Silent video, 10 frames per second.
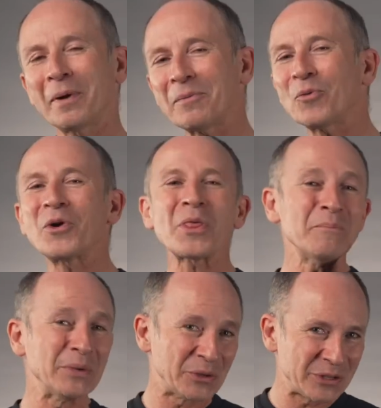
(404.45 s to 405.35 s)
might be one of the
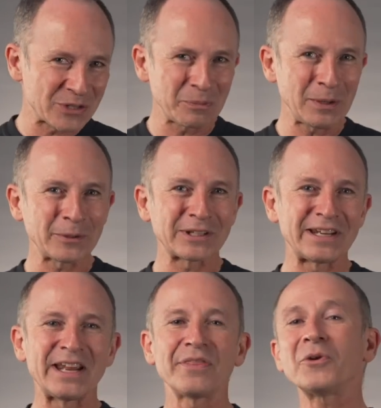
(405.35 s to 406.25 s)
millions of people
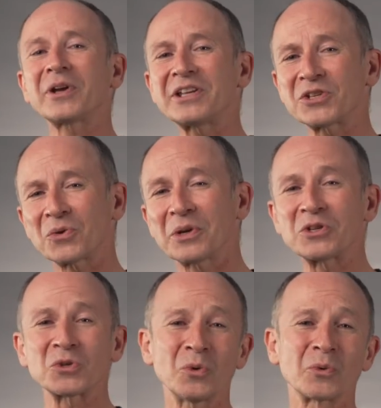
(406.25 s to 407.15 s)
today that are considering
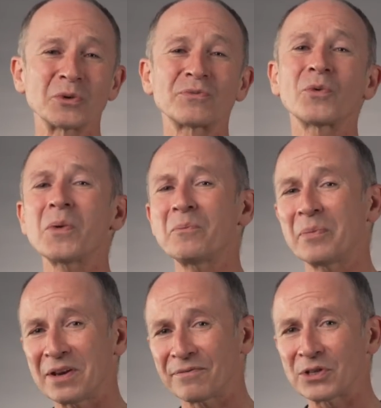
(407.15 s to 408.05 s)
scooters for the
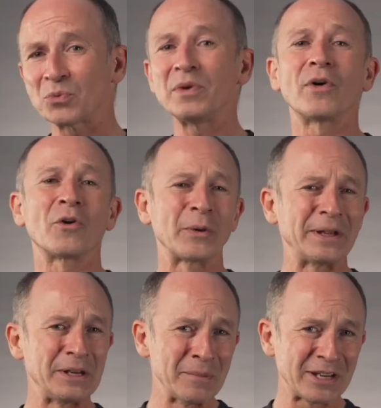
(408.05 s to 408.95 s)
benefits we've
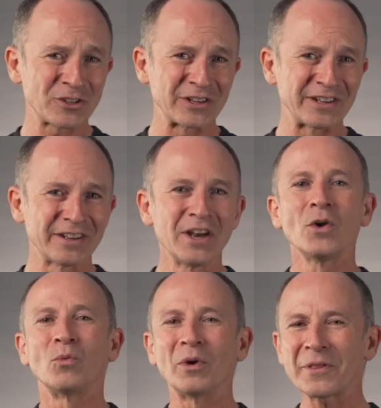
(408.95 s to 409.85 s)
already mentioned.
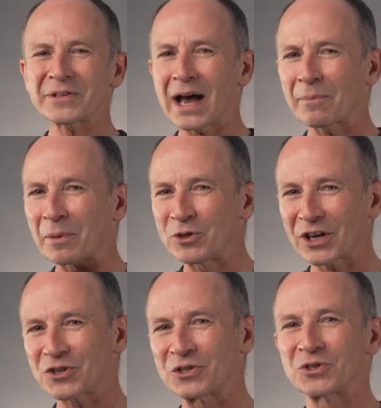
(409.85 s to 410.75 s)
One of the top
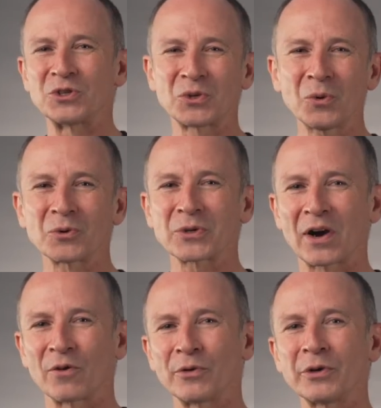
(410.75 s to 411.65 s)
objections to scooters,
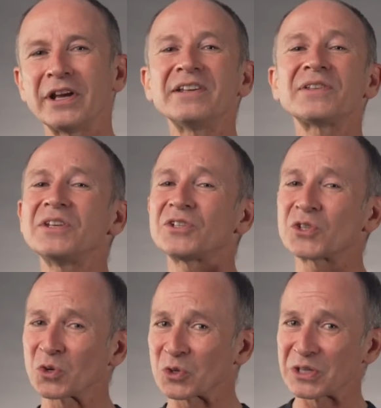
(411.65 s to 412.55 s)
however, is the
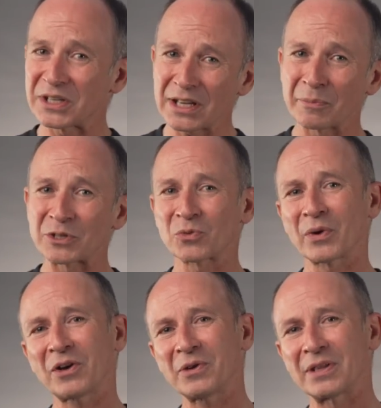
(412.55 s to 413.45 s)
social stigma
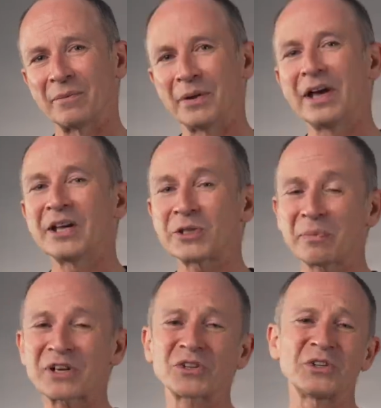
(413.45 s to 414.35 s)
surrounding them,
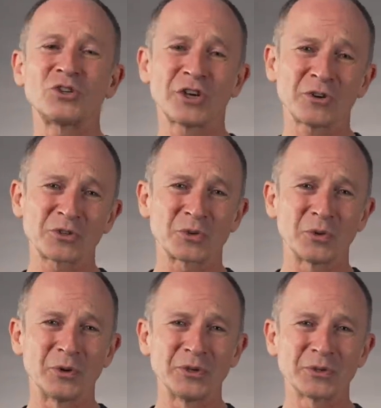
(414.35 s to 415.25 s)
especially shared
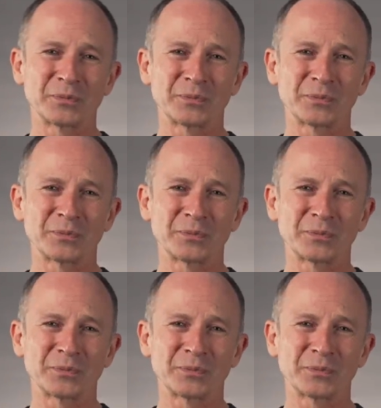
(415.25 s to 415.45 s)
scooters.